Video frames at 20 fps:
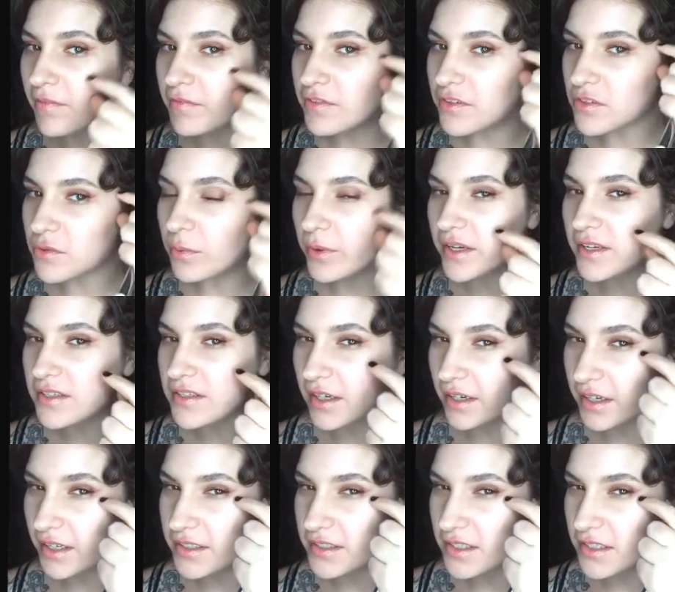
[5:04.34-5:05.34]
just where you
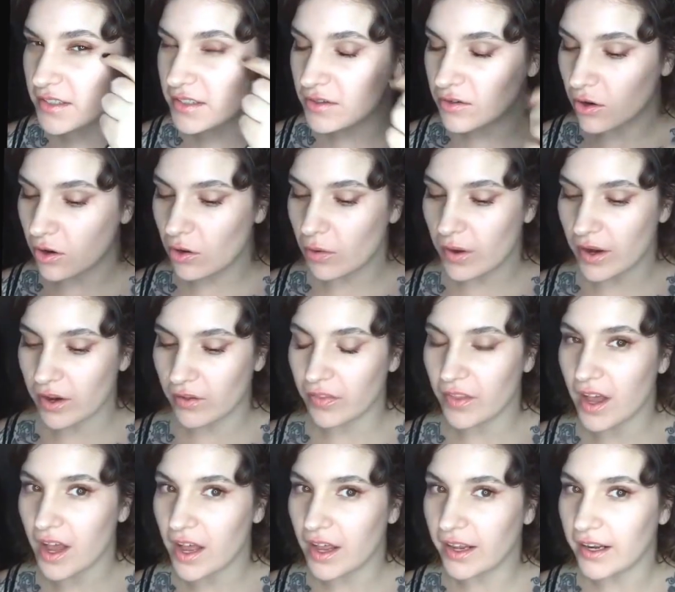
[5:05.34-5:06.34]
suck in, so it's not quite on
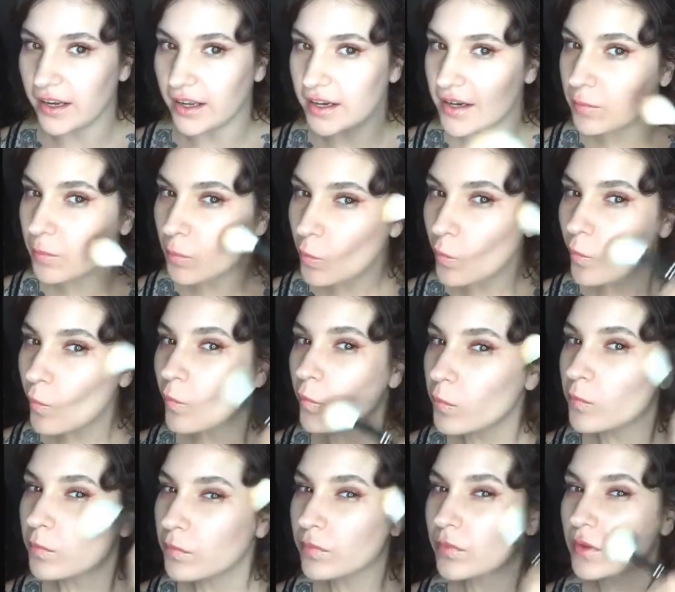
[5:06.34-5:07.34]
the highlight,
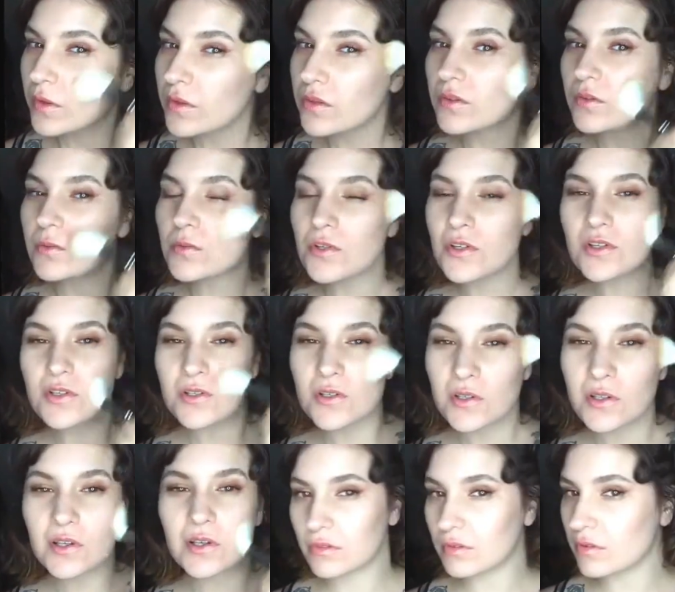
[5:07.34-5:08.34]
because it'll
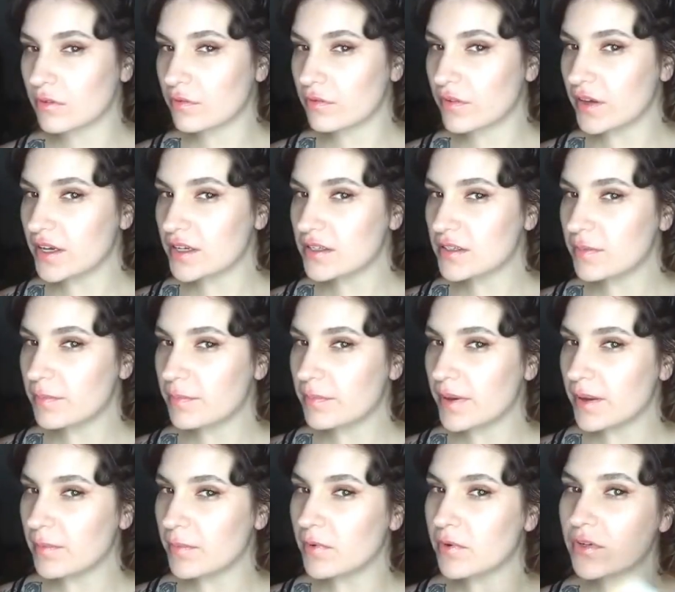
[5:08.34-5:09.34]
just give the face a
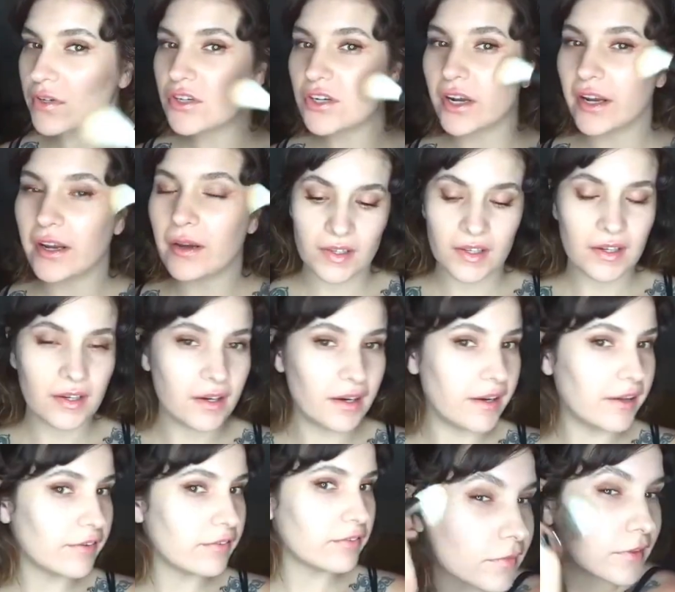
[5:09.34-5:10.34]
bit more shape and
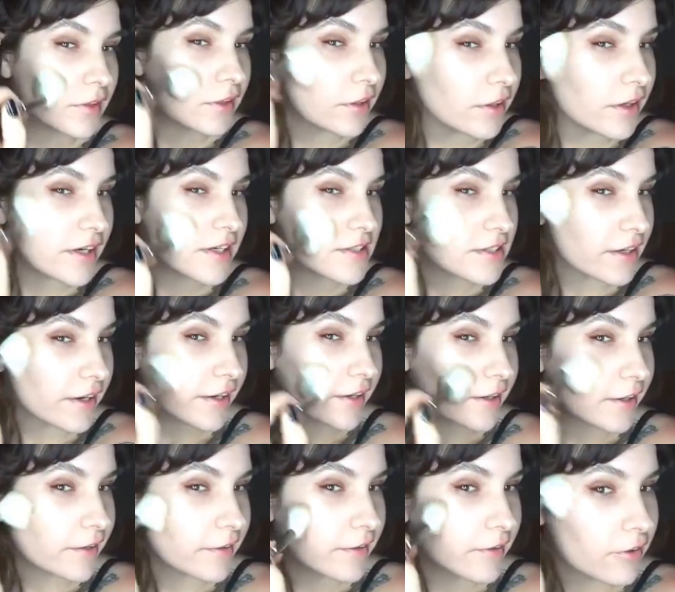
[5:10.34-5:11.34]
lift. You guys
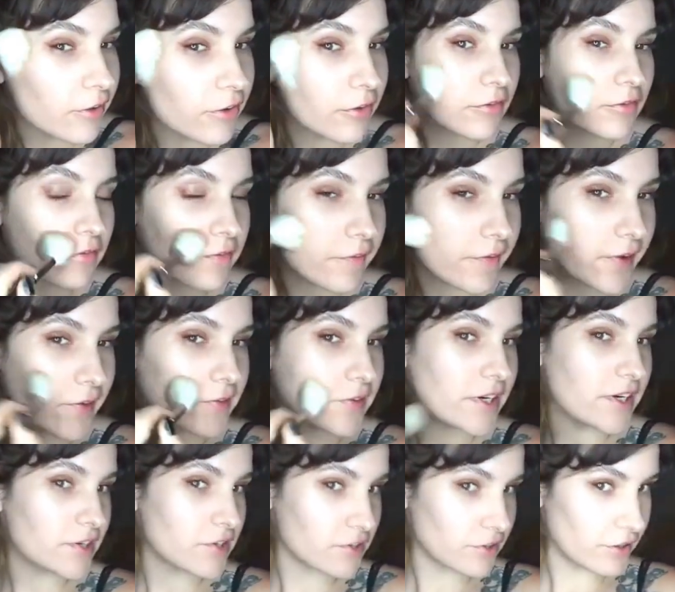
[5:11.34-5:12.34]
liking the
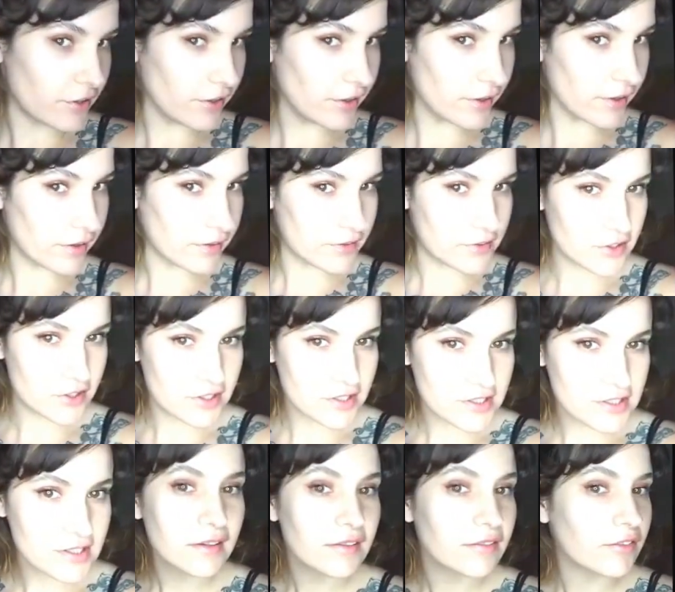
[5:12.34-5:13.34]
non-foundation look?
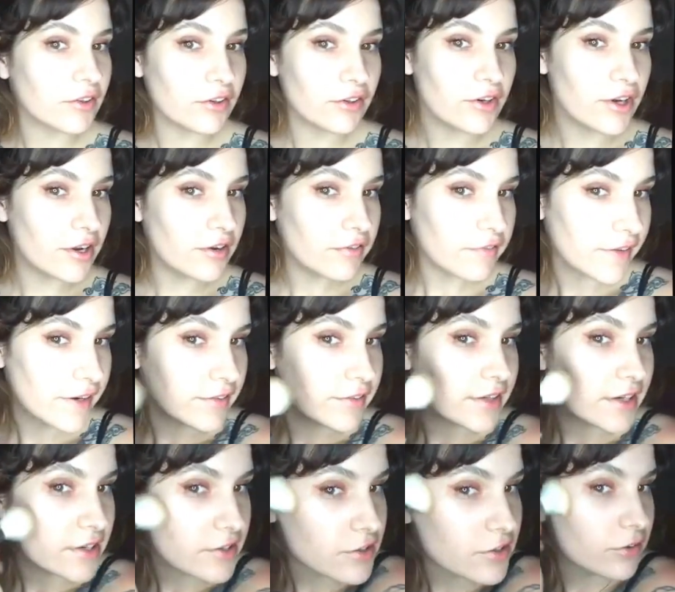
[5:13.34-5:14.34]
Just got no
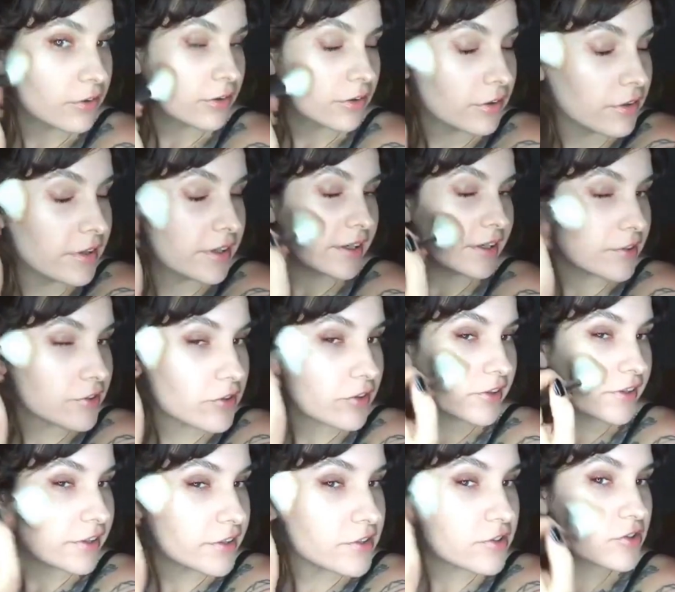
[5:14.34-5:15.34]
foundation on,
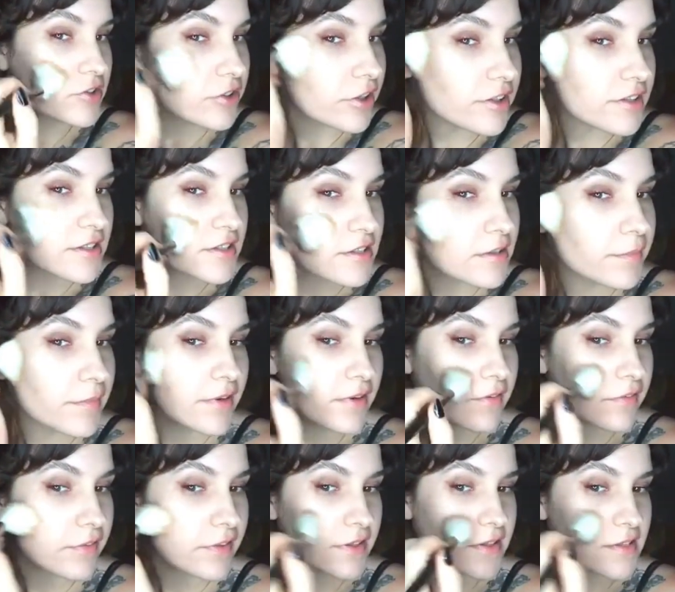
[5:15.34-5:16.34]
literally just a bit
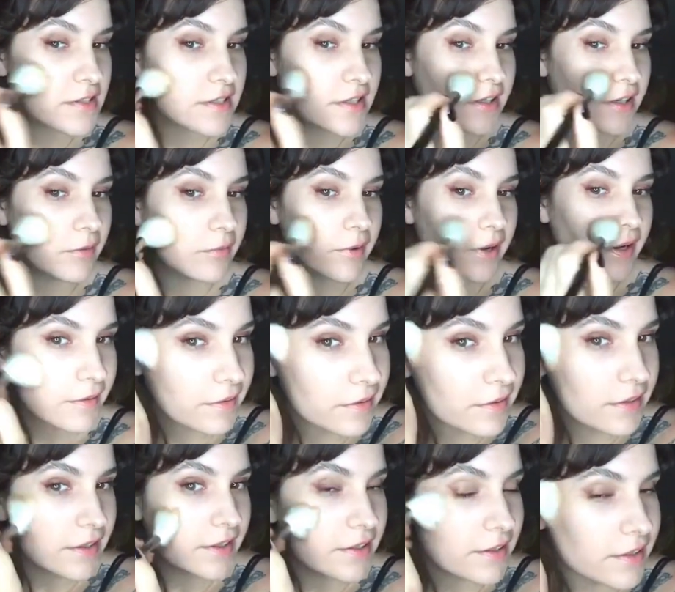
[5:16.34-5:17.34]
of concealer where
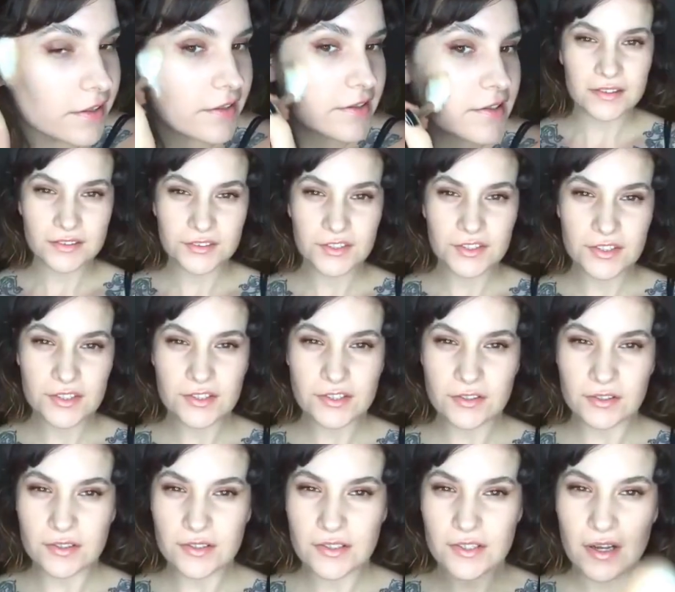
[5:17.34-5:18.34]
needed. Just
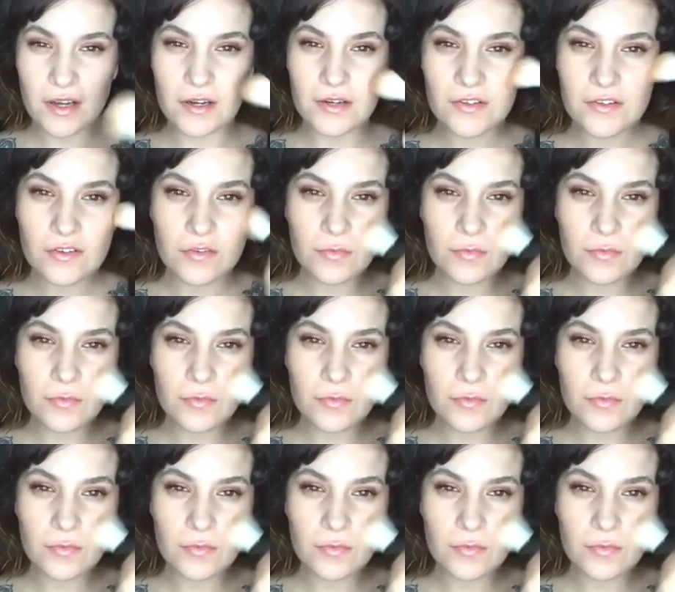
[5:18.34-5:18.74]
do a touch of